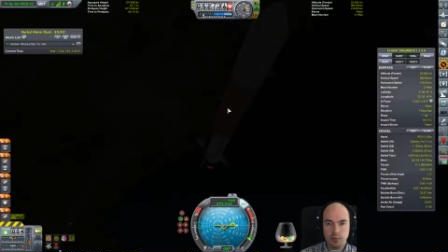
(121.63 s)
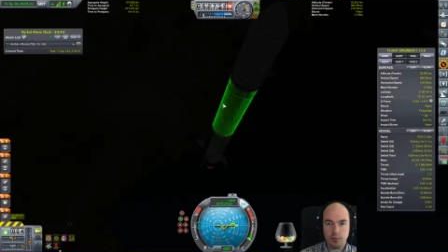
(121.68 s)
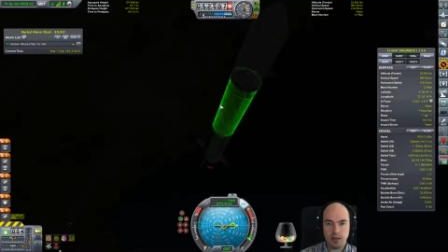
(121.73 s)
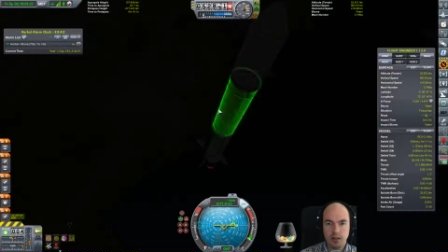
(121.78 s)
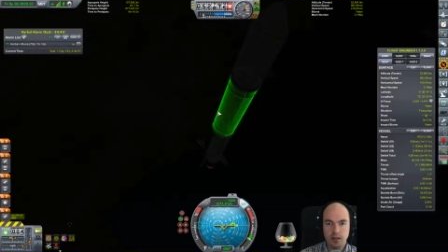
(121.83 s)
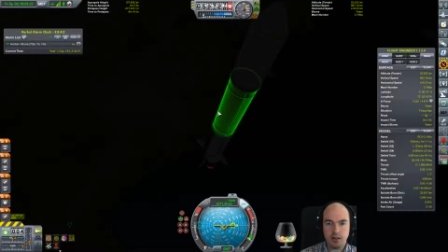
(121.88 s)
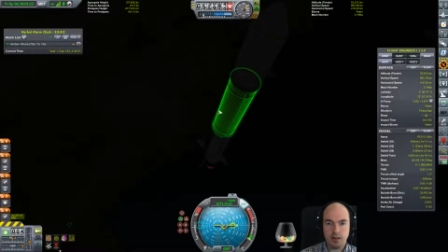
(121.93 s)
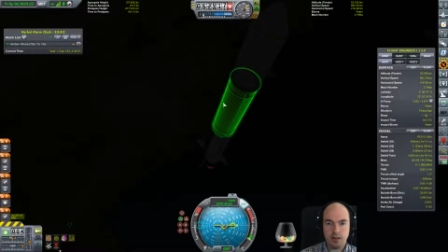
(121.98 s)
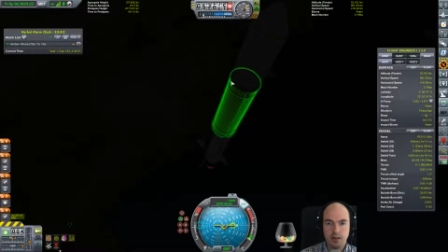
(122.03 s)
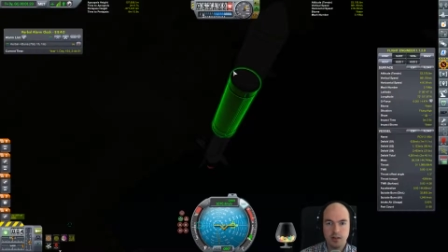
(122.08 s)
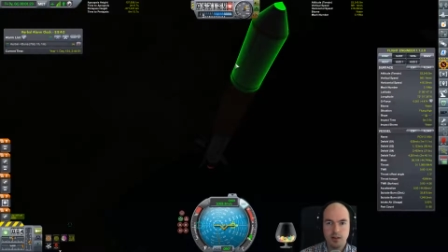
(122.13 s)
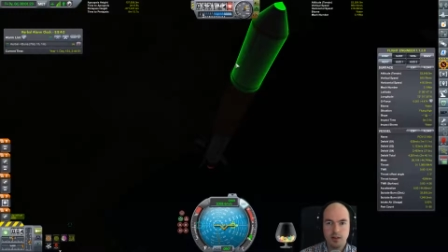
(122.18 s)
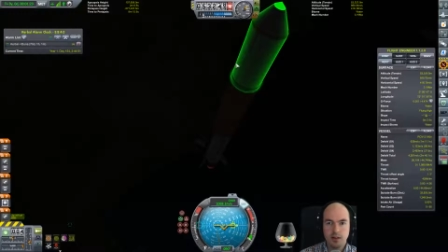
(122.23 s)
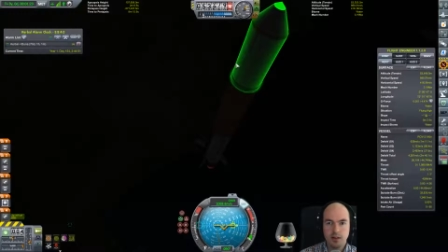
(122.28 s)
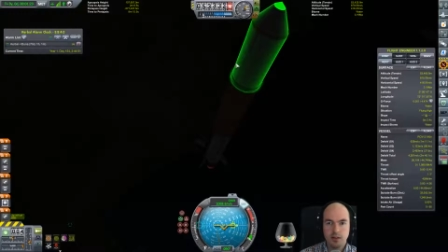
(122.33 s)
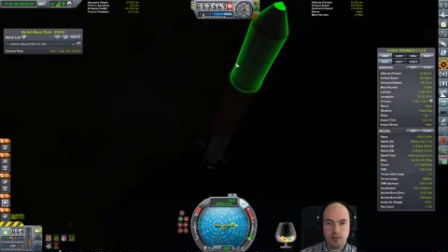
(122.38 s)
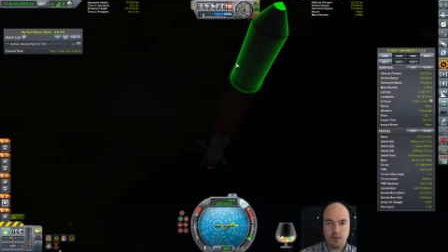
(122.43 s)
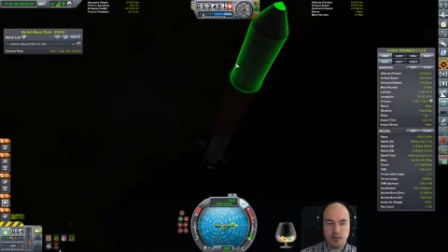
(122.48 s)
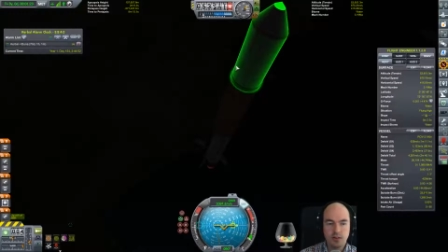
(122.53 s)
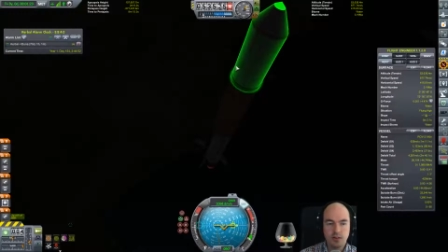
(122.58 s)
be.
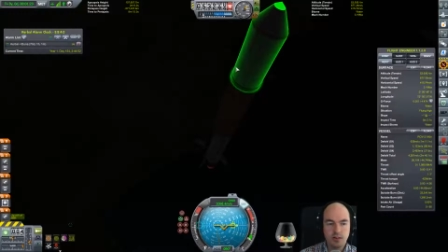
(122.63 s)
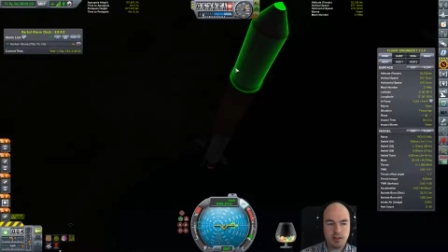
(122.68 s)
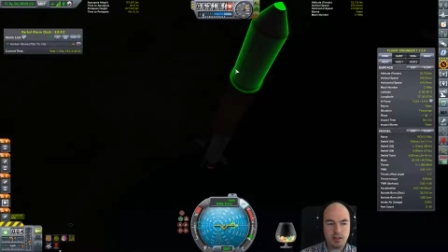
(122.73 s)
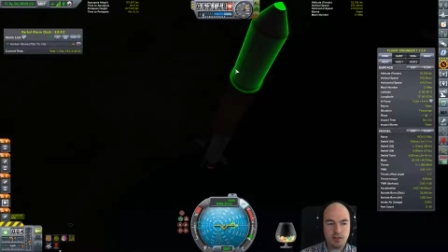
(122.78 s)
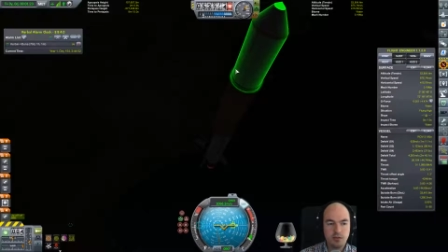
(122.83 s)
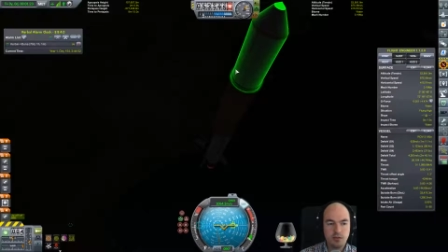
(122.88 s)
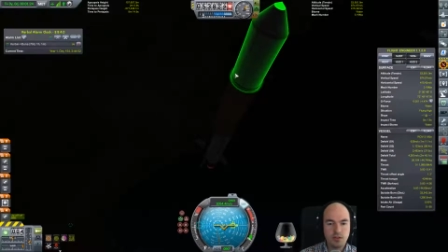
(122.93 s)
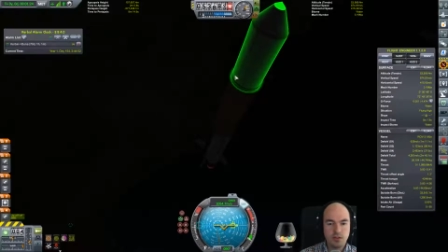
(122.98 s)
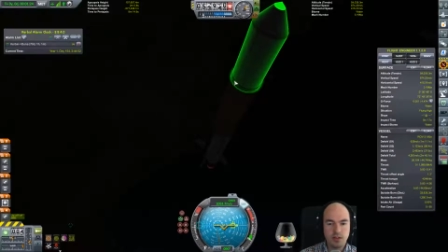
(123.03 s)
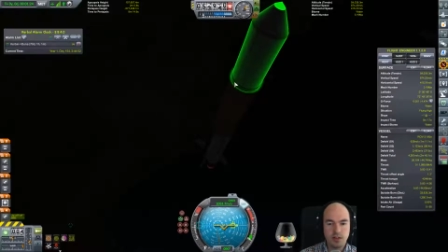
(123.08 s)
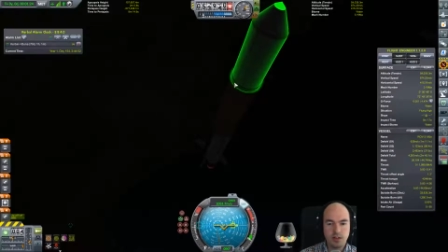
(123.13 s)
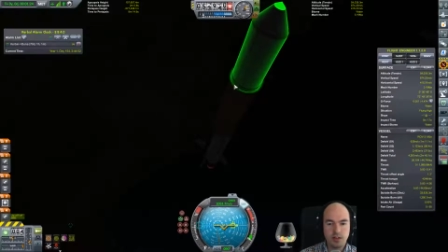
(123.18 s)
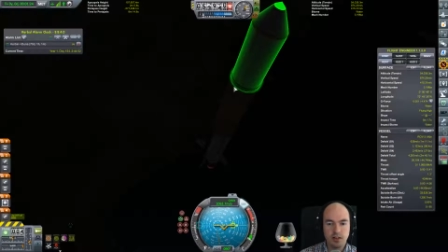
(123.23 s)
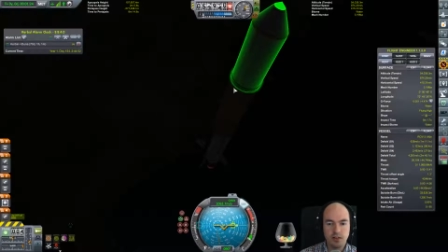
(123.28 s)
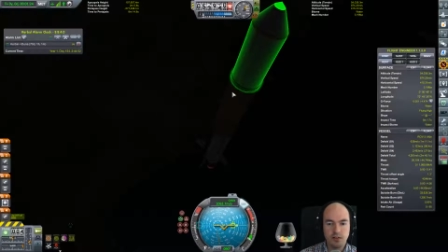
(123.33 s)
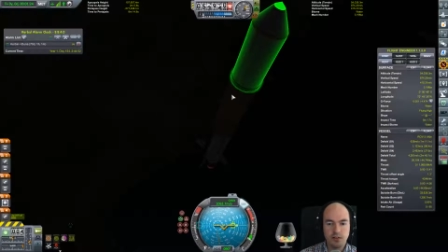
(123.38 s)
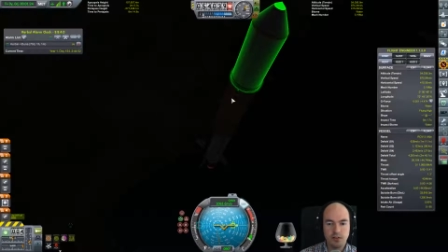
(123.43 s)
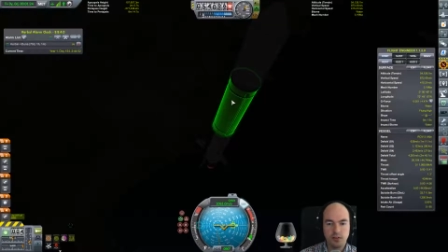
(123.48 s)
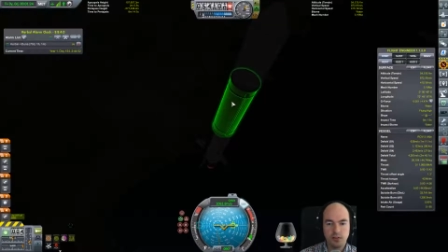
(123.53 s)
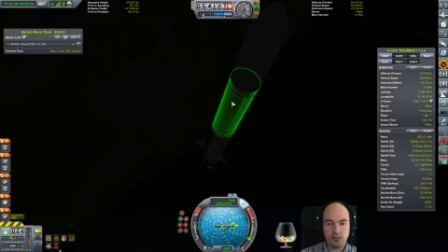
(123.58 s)
So the downside
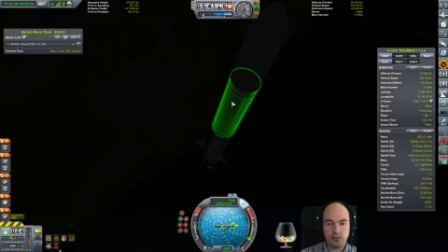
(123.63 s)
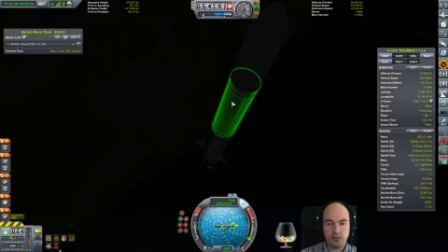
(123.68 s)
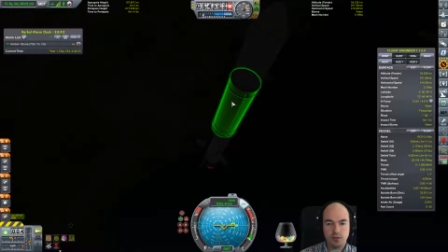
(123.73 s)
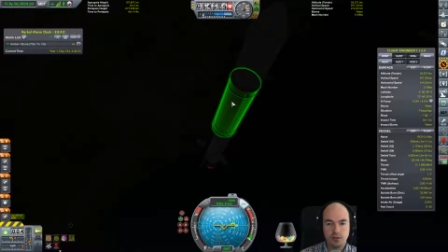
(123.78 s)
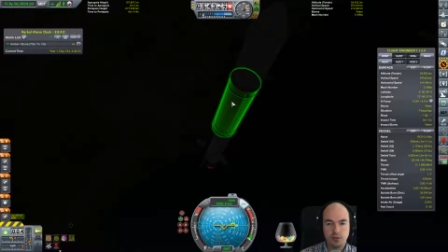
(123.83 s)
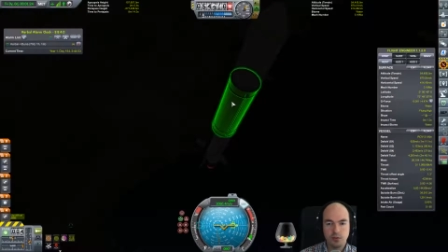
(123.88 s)
is